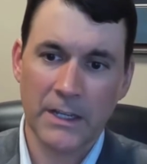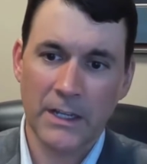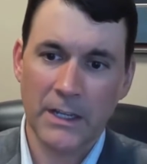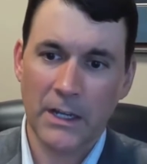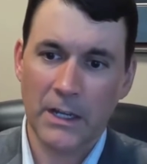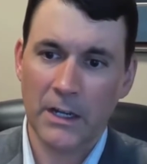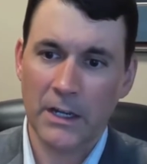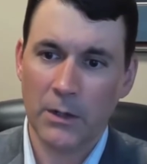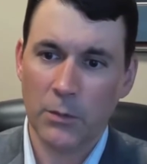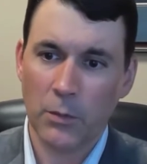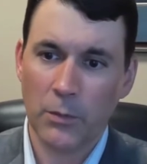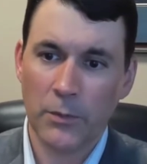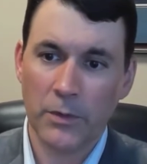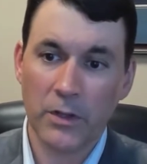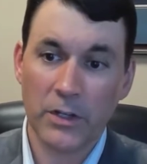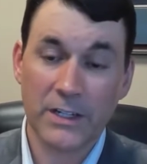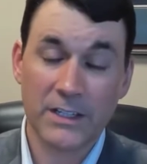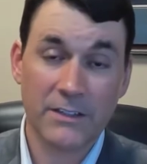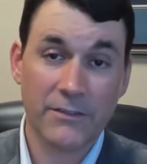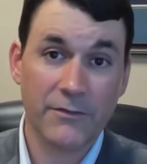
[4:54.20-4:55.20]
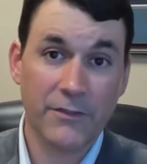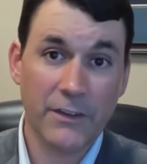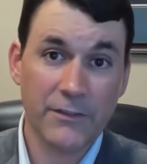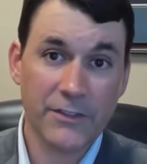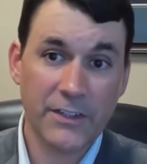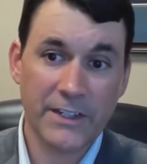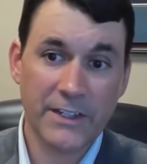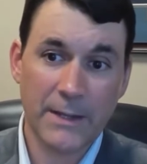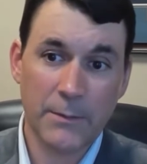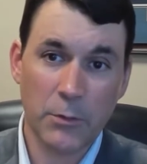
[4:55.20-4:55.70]
When we look at the
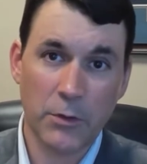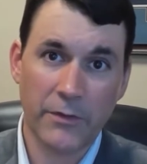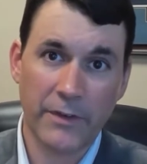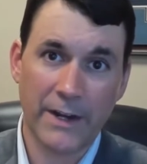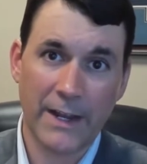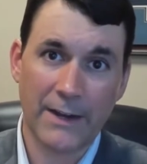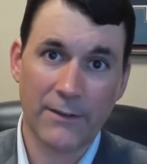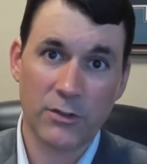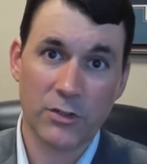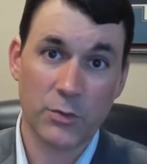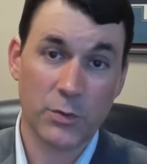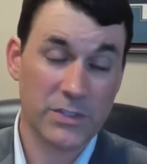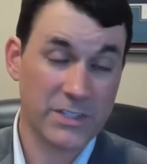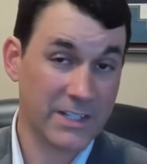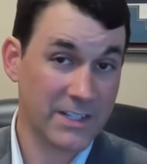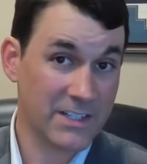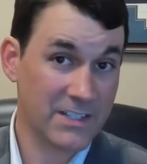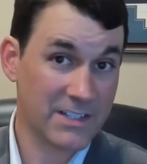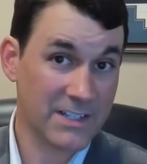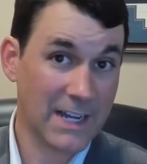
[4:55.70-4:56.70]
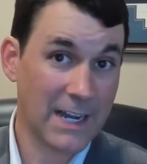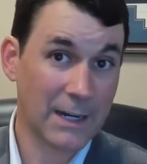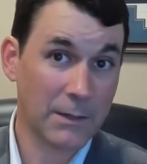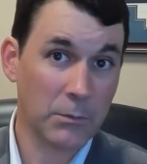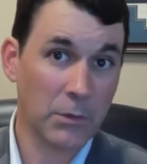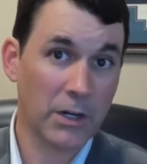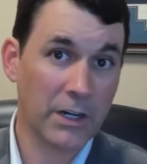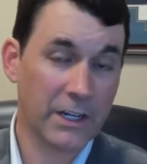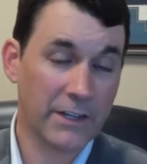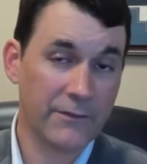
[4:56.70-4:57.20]
50-day moving average, which in the stock
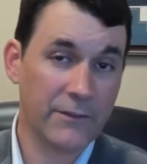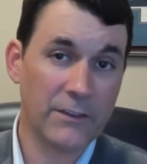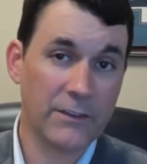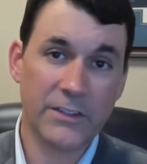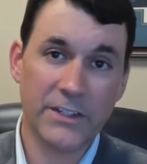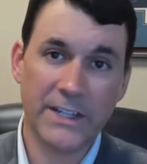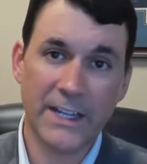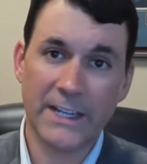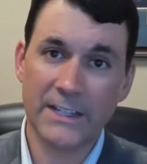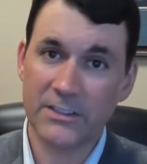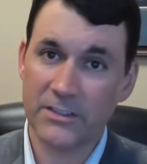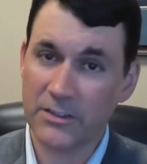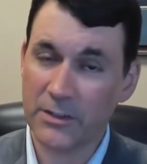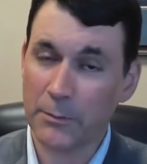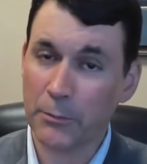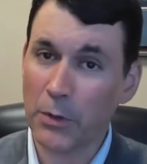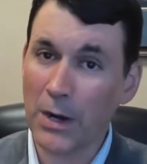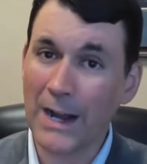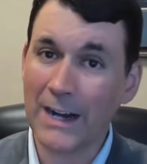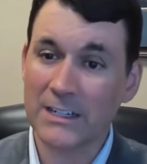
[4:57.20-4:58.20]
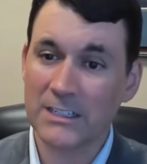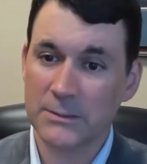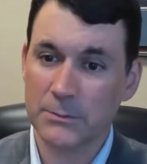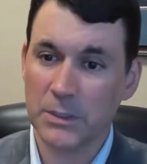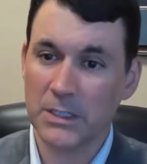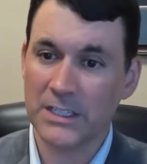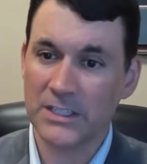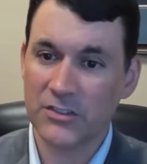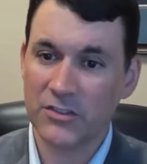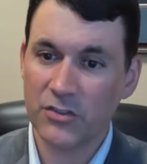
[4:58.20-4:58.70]
market 50 days is
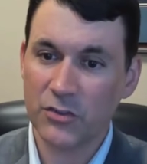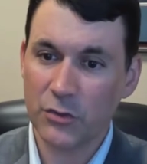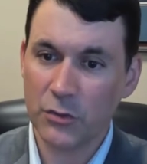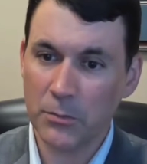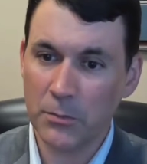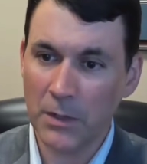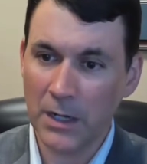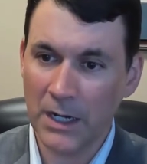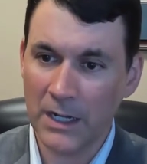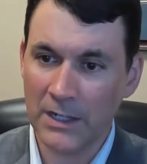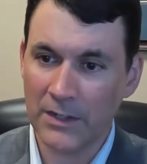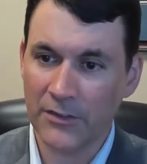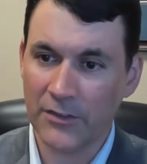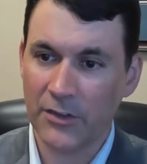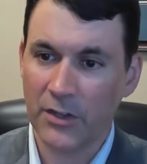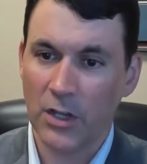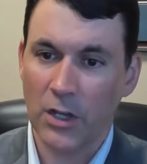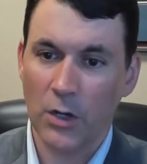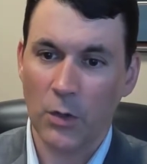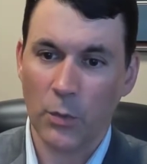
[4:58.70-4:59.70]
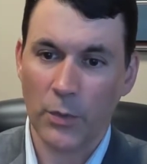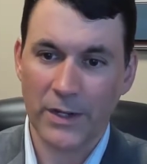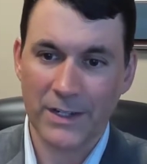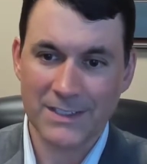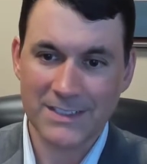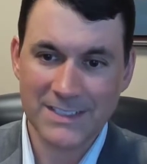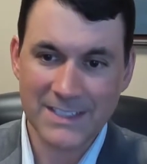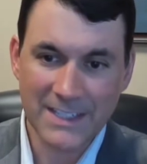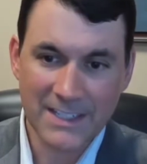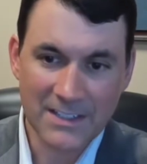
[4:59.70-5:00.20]
approximately 2 months, we
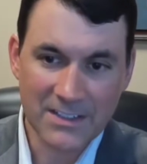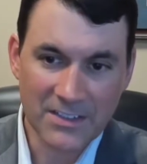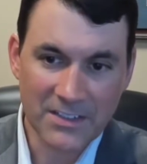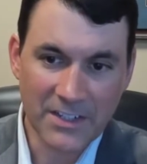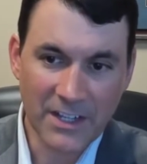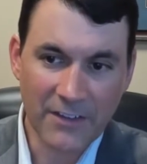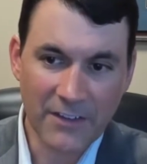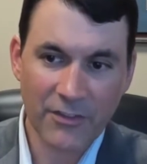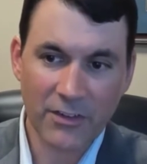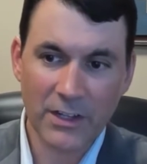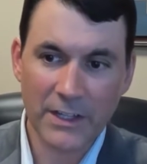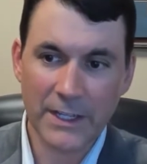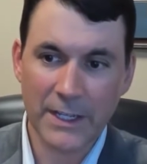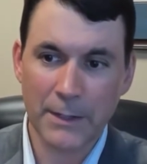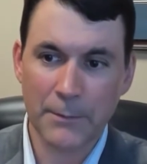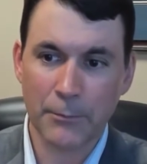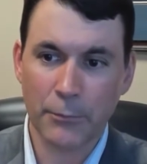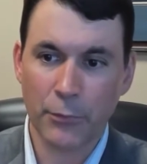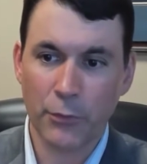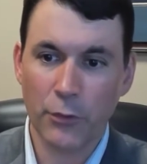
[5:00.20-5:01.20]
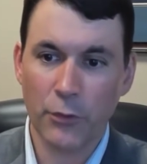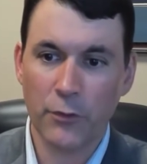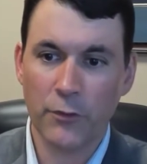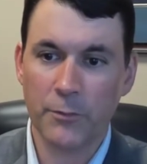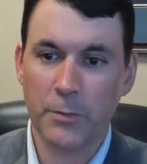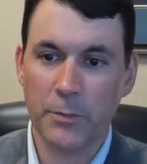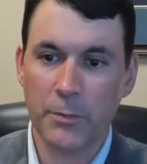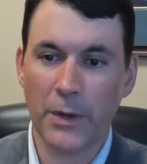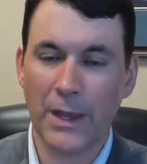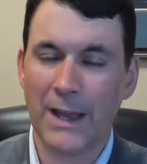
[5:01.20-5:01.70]
can see it has definitely
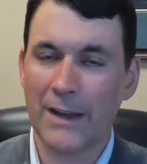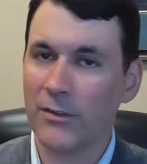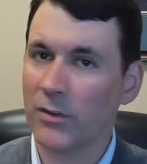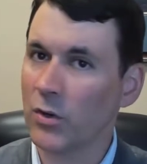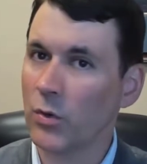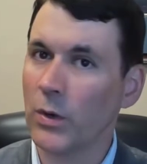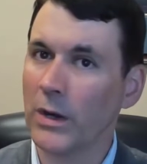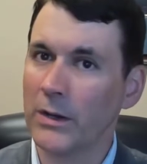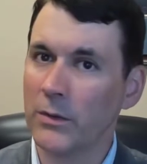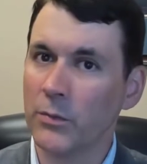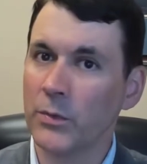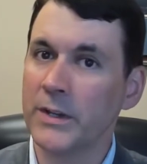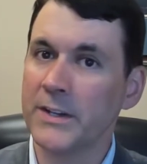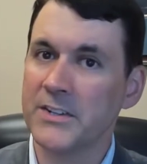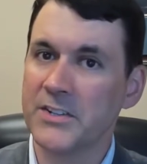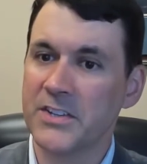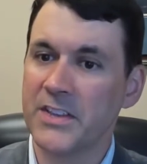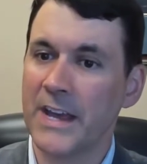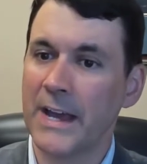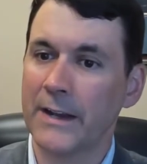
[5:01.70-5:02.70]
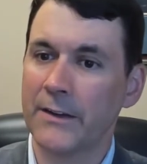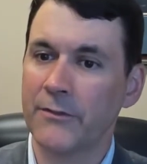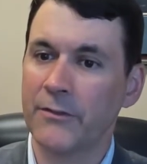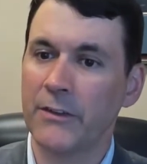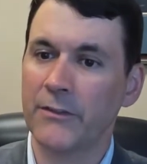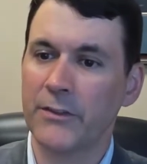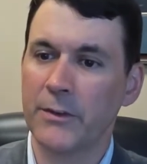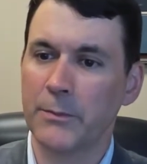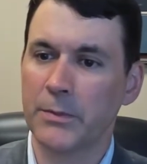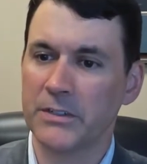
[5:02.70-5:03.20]
improved, but we haven't quite reached that
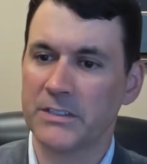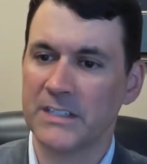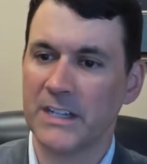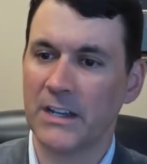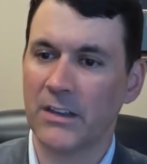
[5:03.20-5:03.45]
50%